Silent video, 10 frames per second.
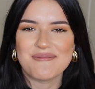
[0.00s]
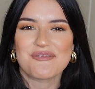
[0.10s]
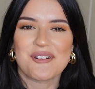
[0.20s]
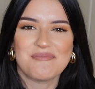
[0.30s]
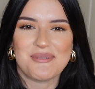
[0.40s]

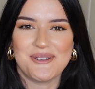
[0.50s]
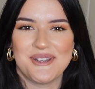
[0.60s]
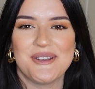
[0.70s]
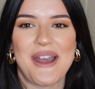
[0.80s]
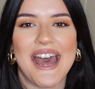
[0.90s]
from
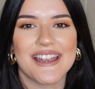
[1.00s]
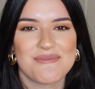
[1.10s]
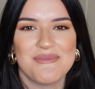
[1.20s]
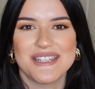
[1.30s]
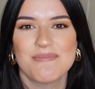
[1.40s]
Boohoo and
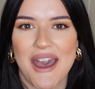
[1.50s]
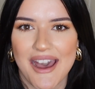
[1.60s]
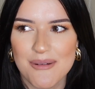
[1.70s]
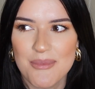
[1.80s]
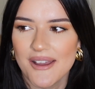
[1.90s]
Miss
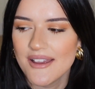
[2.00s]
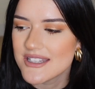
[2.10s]
Pap.